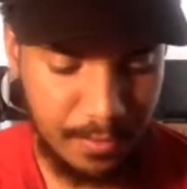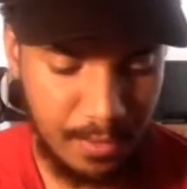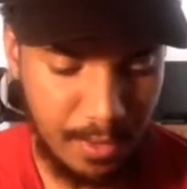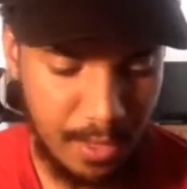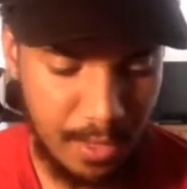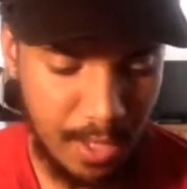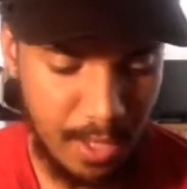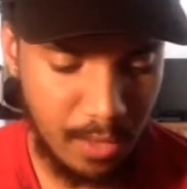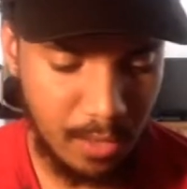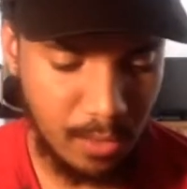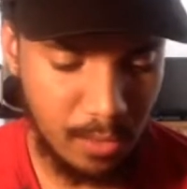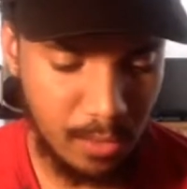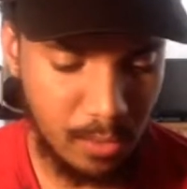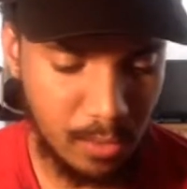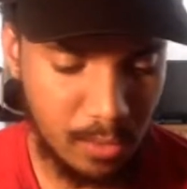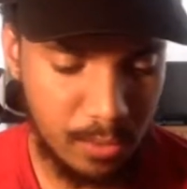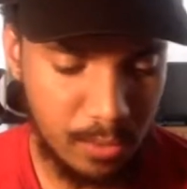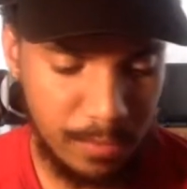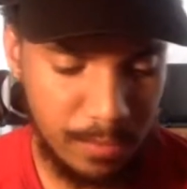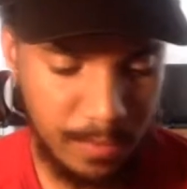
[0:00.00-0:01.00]
All right,
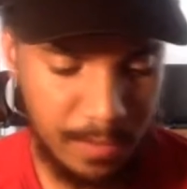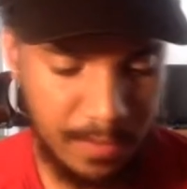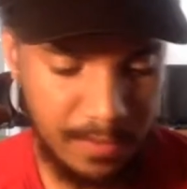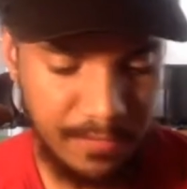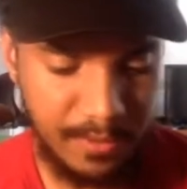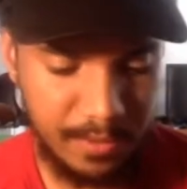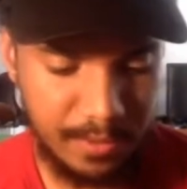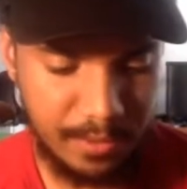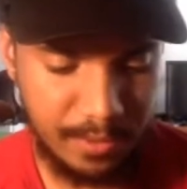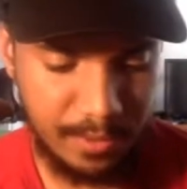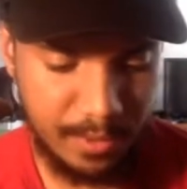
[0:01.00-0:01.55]
cool, perfect.